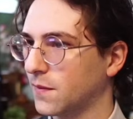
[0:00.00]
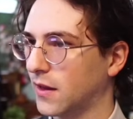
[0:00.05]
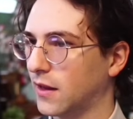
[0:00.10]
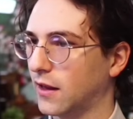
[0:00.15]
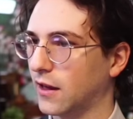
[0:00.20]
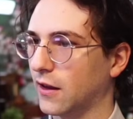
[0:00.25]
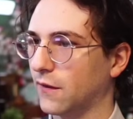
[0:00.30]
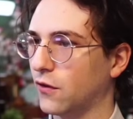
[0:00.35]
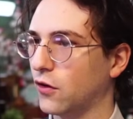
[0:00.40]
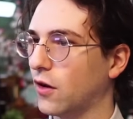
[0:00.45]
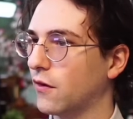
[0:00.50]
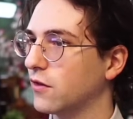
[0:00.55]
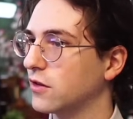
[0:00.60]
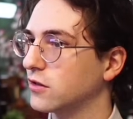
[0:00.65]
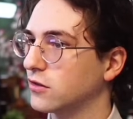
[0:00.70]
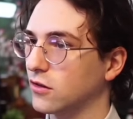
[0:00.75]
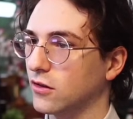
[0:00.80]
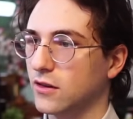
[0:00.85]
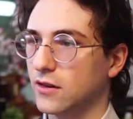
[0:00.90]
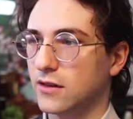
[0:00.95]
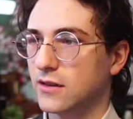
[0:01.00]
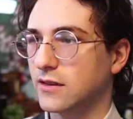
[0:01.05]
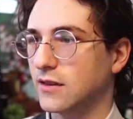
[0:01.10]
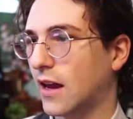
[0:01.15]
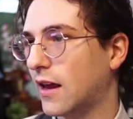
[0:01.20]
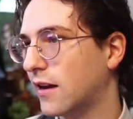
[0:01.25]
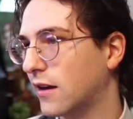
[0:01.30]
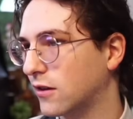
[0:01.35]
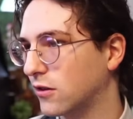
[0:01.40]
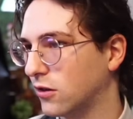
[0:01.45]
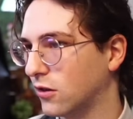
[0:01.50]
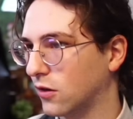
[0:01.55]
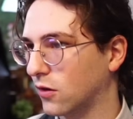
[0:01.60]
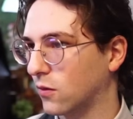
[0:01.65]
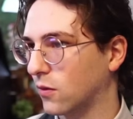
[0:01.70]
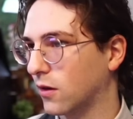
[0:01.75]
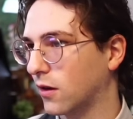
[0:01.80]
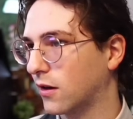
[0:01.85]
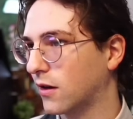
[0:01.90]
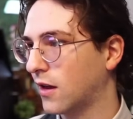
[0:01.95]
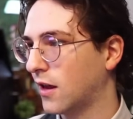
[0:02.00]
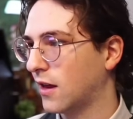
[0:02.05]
Like if you have a certain aesthetic to your work,